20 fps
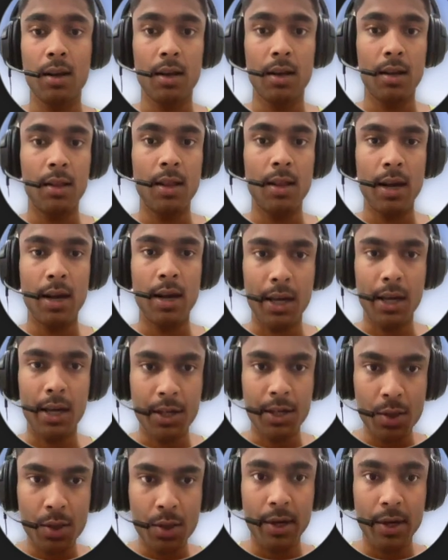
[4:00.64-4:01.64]
The
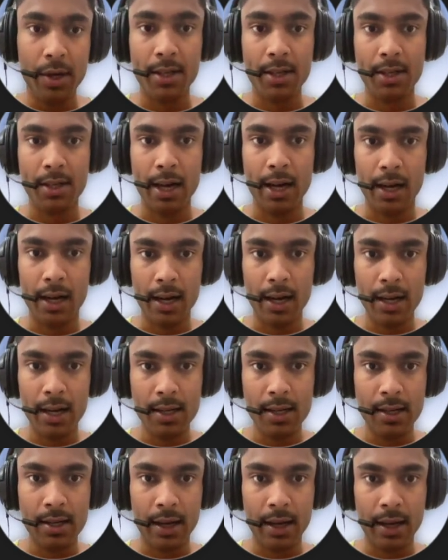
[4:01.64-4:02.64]
issue is that, let's
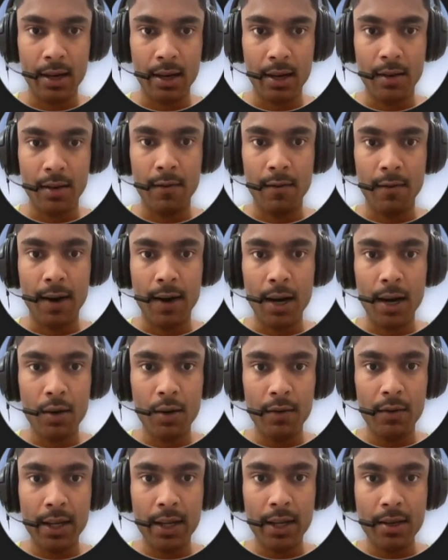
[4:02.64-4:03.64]
say one
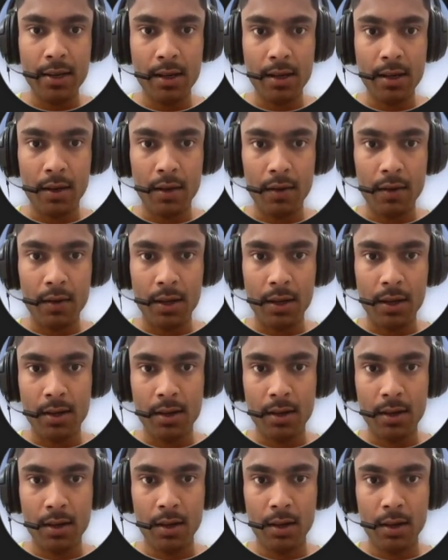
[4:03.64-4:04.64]
of these servers
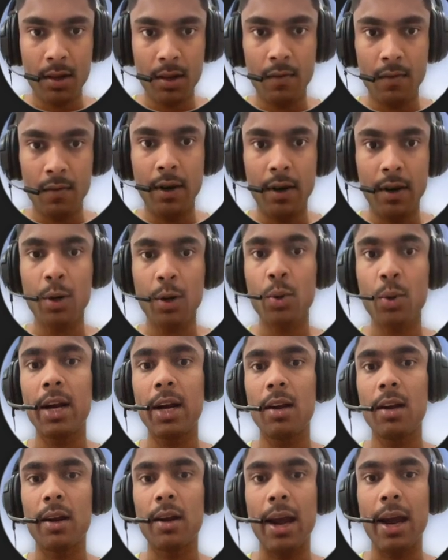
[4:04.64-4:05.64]
were to
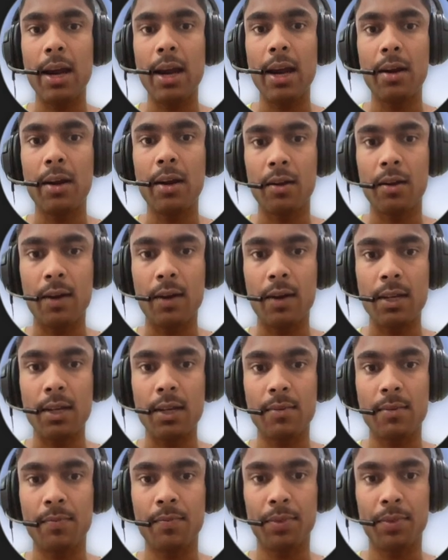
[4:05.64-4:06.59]
get a write request,